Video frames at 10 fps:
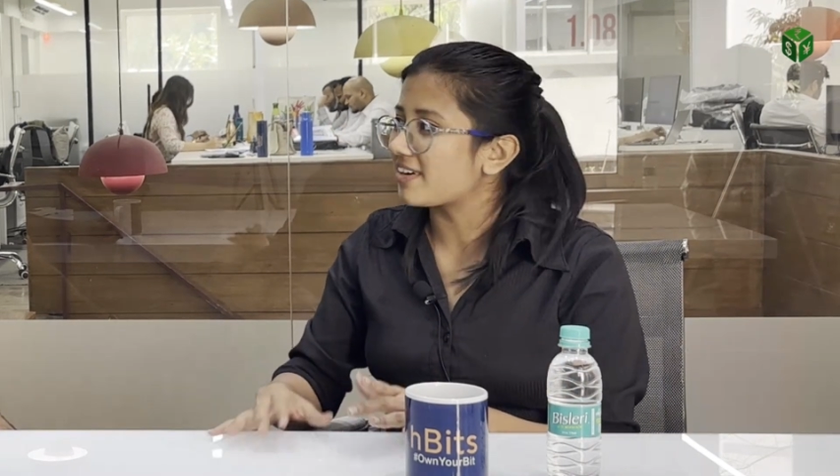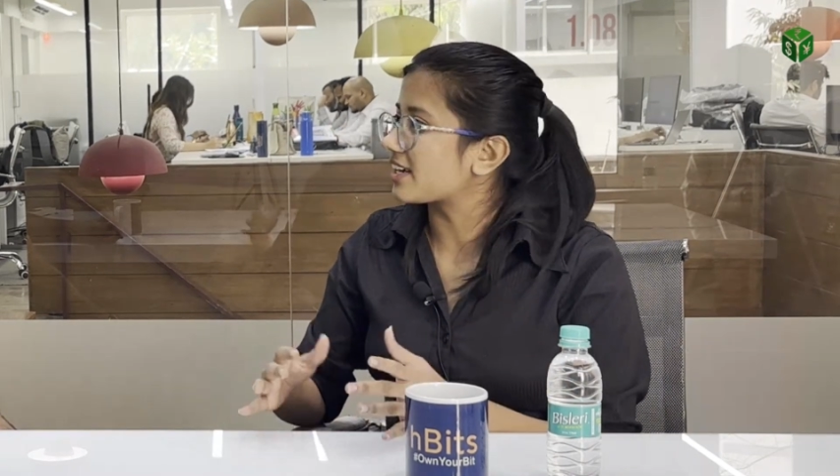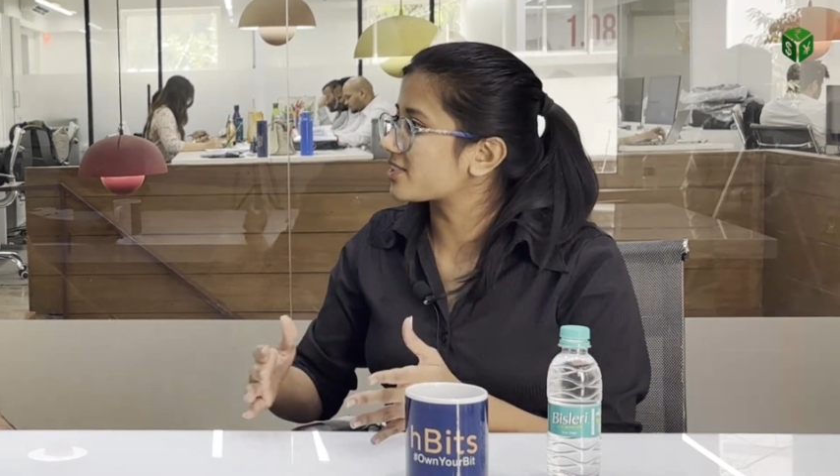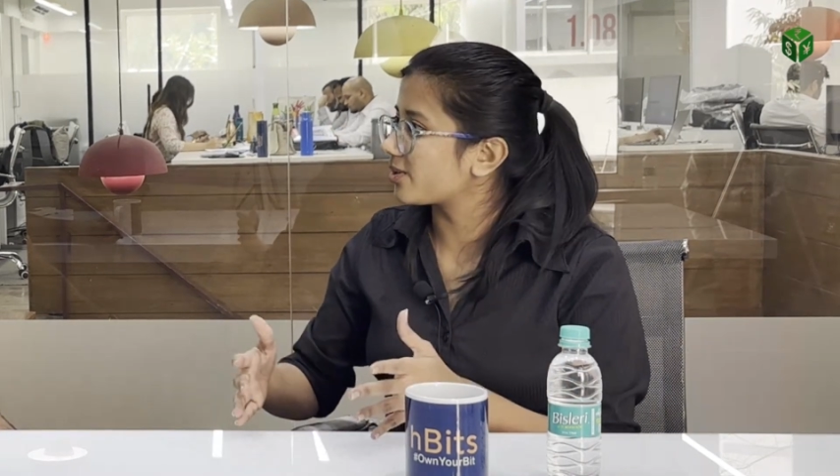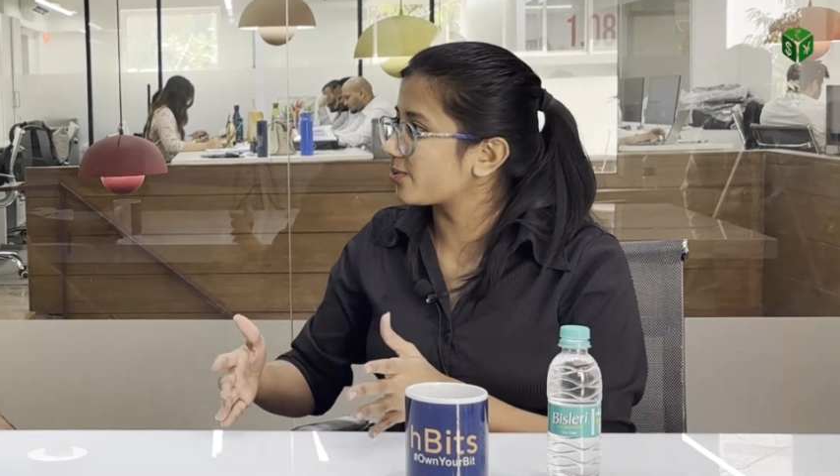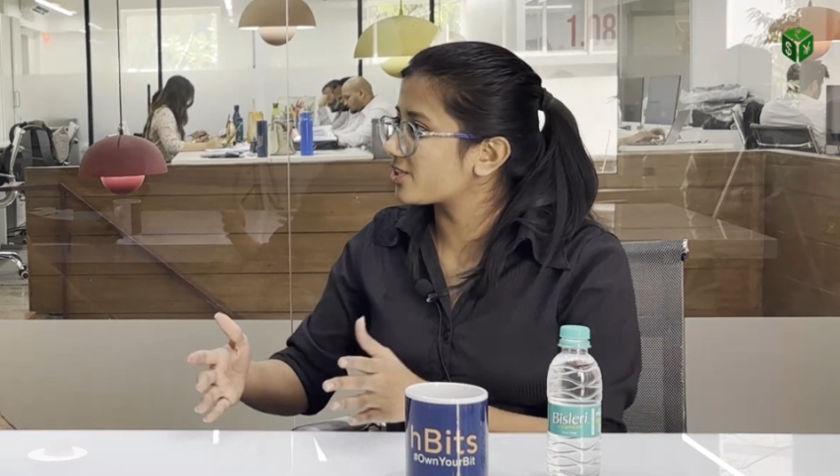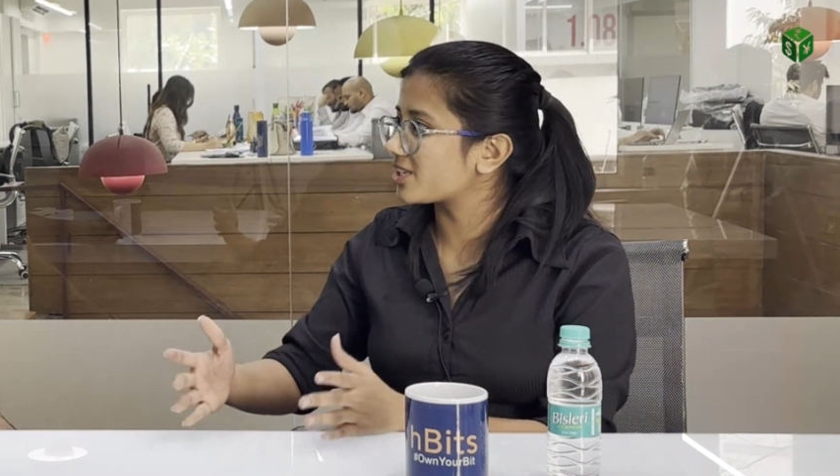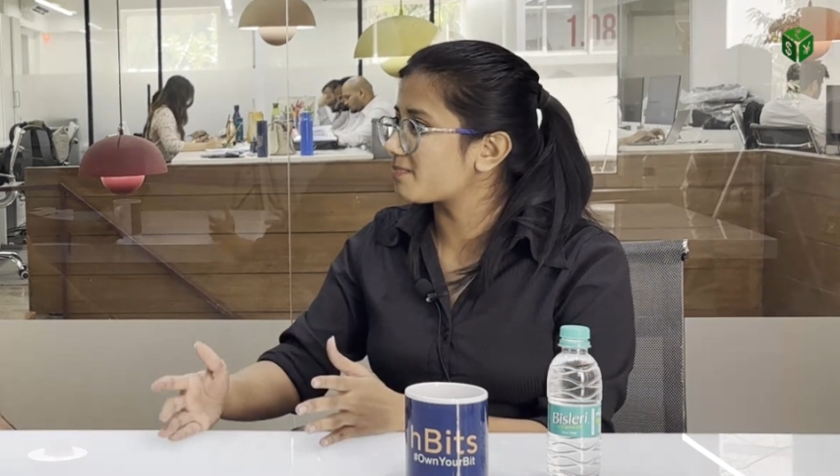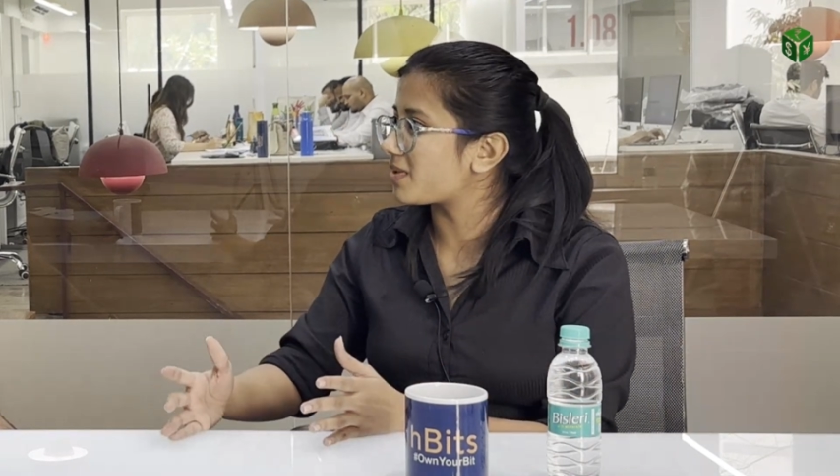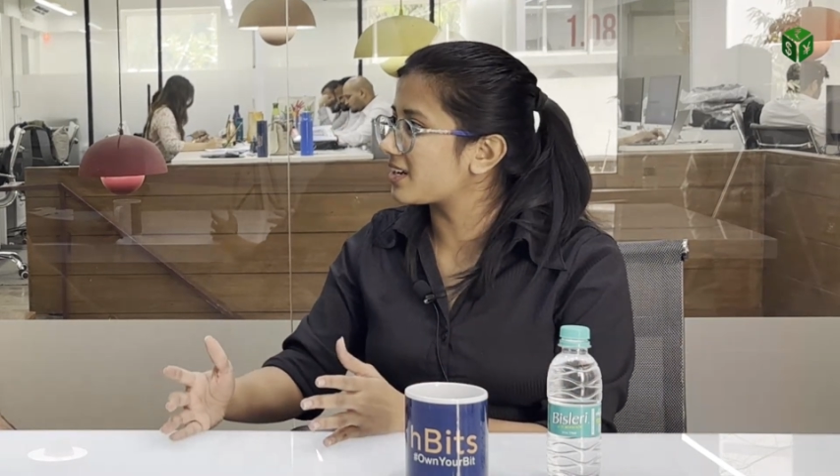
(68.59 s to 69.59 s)
fractional
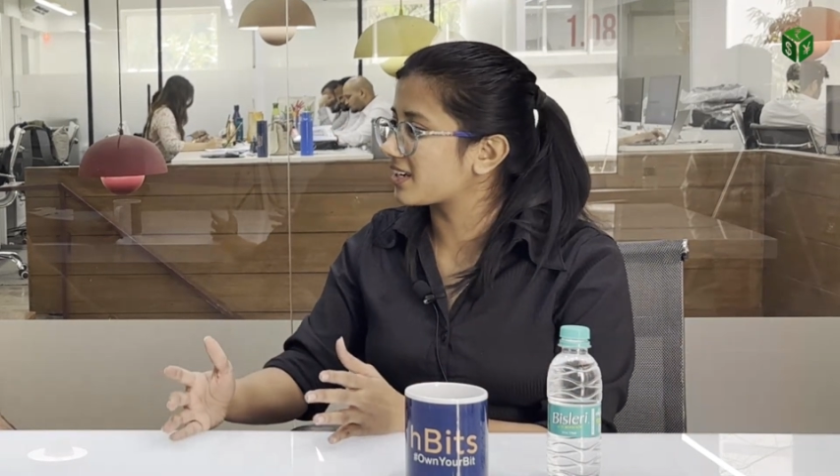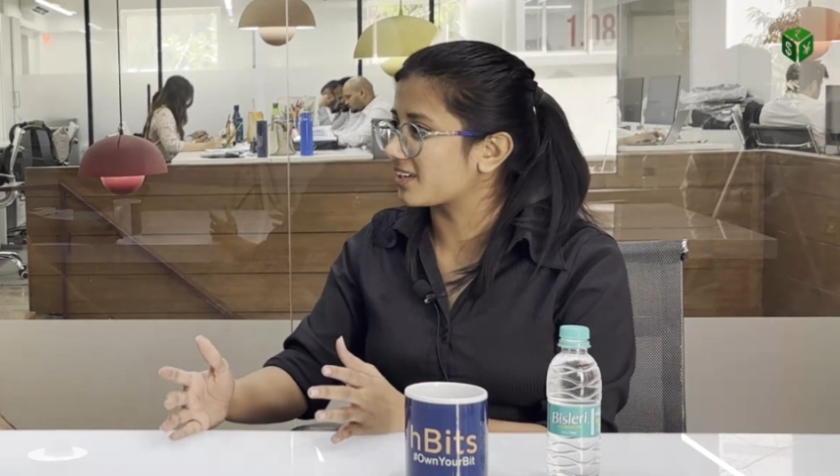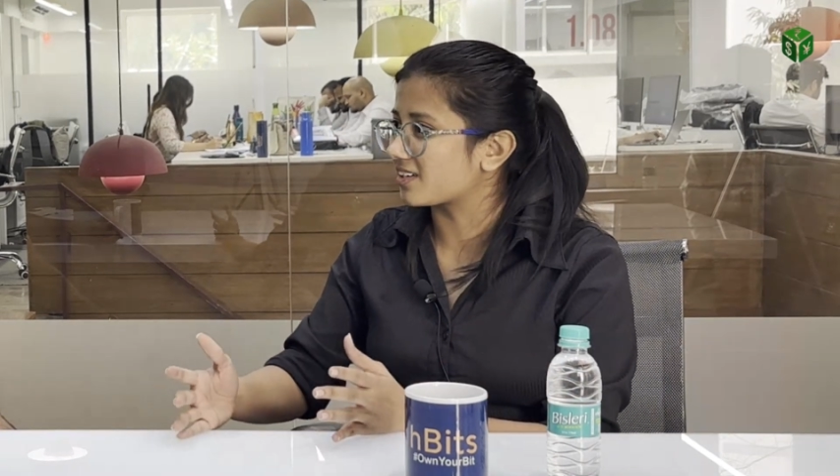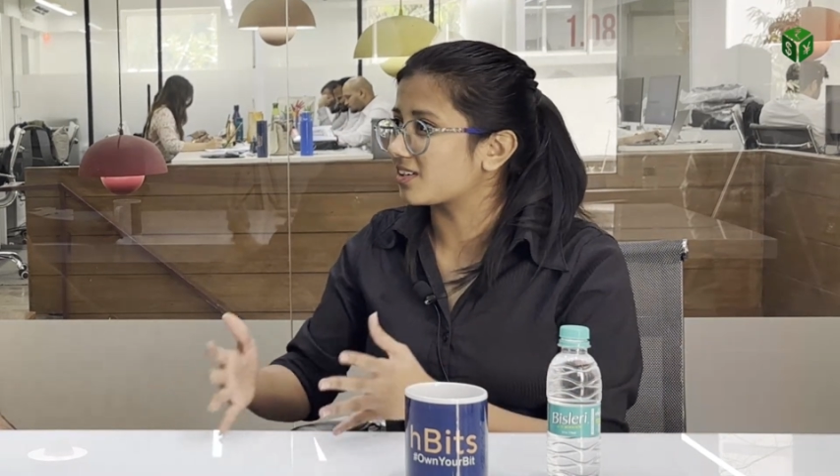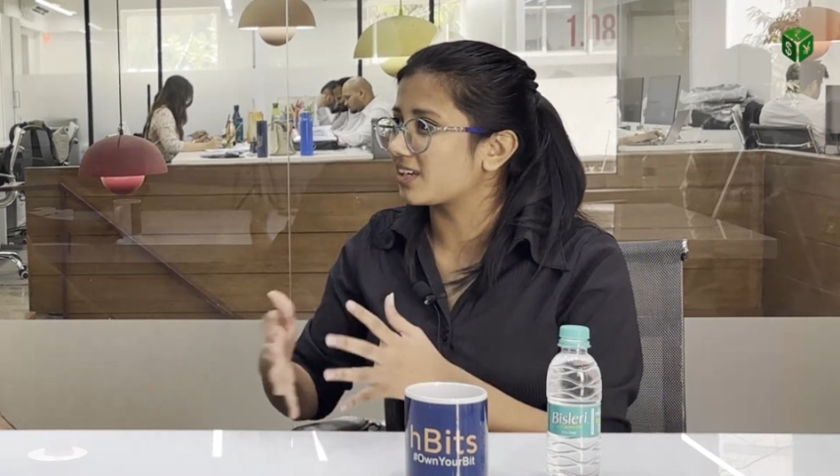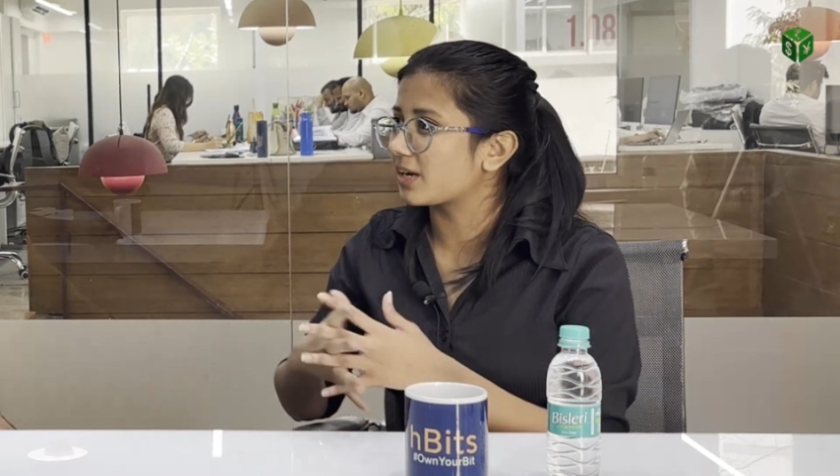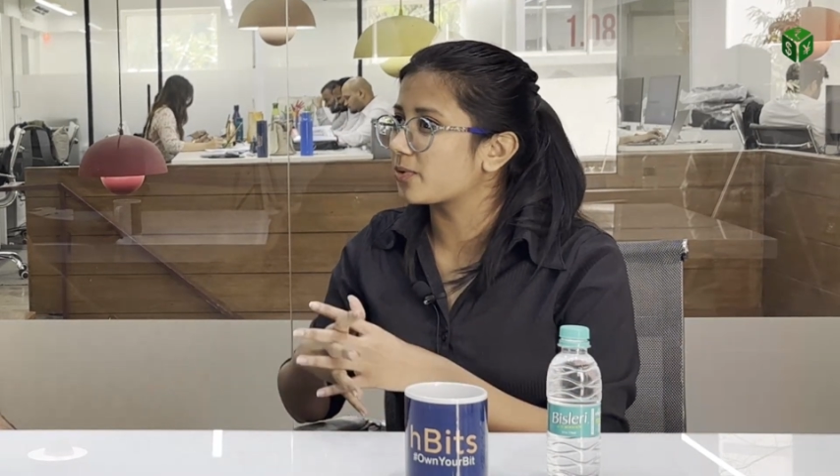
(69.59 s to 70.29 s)
ownership market?